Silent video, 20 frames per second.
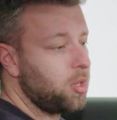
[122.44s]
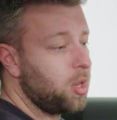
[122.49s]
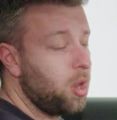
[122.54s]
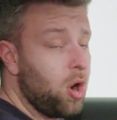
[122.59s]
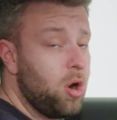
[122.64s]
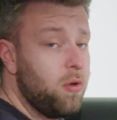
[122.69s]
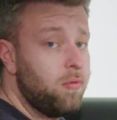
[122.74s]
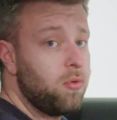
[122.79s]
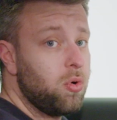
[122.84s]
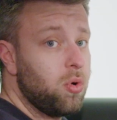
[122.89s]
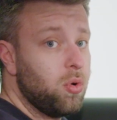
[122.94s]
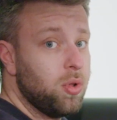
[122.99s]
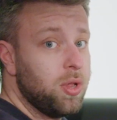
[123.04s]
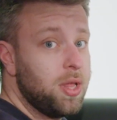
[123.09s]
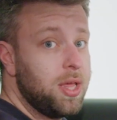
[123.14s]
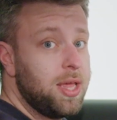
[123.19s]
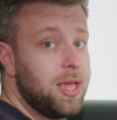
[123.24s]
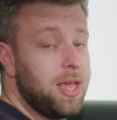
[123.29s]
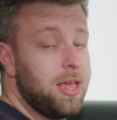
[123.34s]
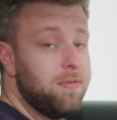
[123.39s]
Overall,
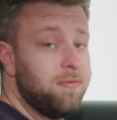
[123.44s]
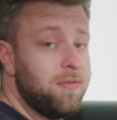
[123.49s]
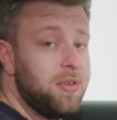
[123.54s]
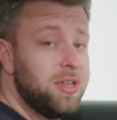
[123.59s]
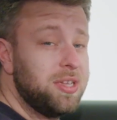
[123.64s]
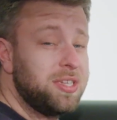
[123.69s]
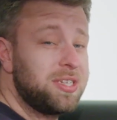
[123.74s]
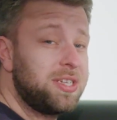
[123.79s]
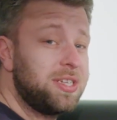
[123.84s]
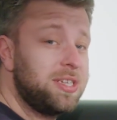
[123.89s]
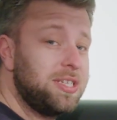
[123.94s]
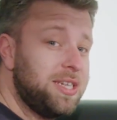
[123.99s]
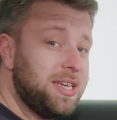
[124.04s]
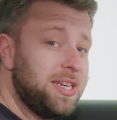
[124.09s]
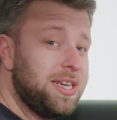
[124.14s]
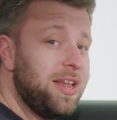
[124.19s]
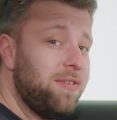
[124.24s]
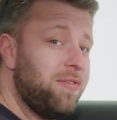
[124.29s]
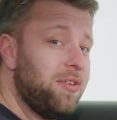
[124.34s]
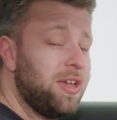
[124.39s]
it feels
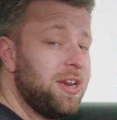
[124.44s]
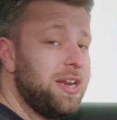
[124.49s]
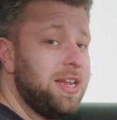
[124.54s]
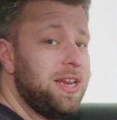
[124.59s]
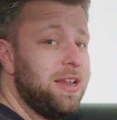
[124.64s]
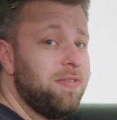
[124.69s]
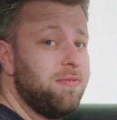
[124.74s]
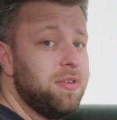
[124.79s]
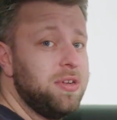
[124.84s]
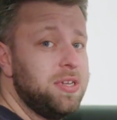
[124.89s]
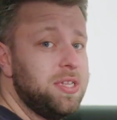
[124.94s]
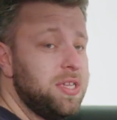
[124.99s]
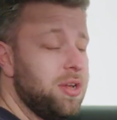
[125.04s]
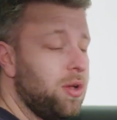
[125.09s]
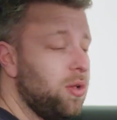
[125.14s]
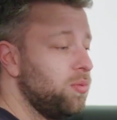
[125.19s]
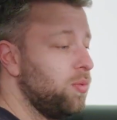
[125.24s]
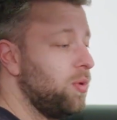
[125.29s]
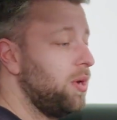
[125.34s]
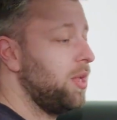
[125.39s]
significantly different to the
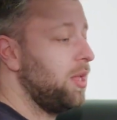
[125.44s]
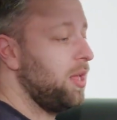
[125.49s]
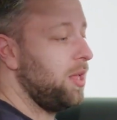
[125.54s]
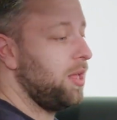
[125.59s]
old one.